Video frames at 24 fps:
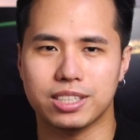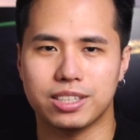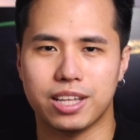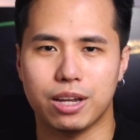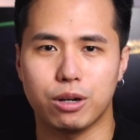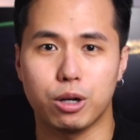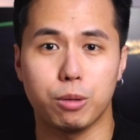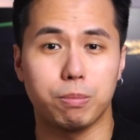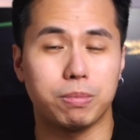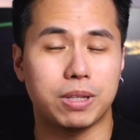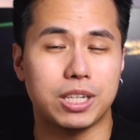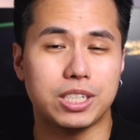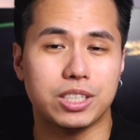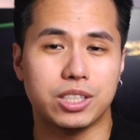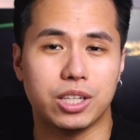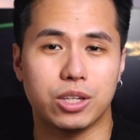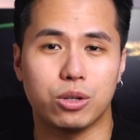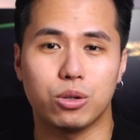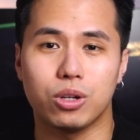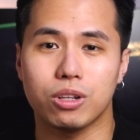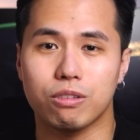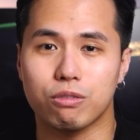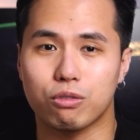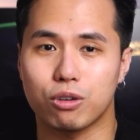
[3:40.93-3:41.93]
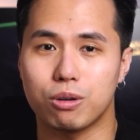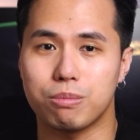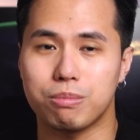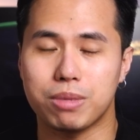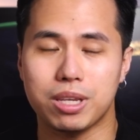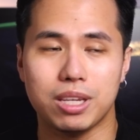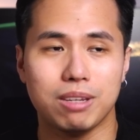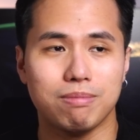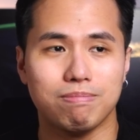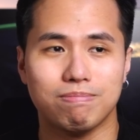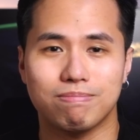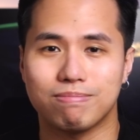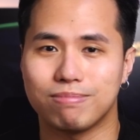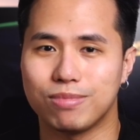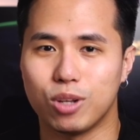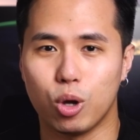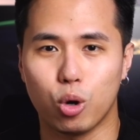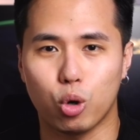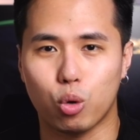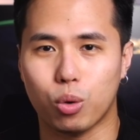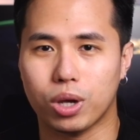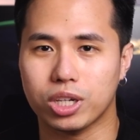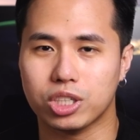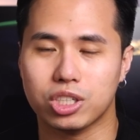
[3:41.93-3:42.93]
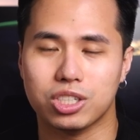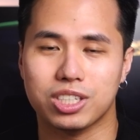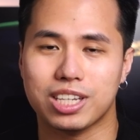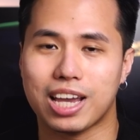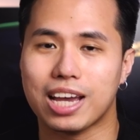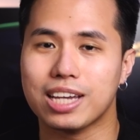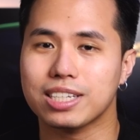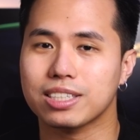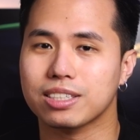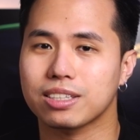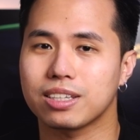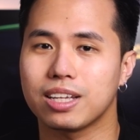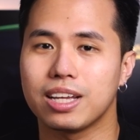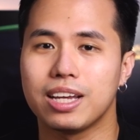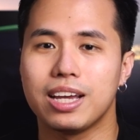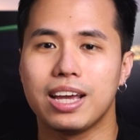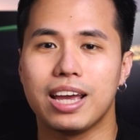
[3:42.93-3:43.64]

They replaced the unit for me, no questions asked.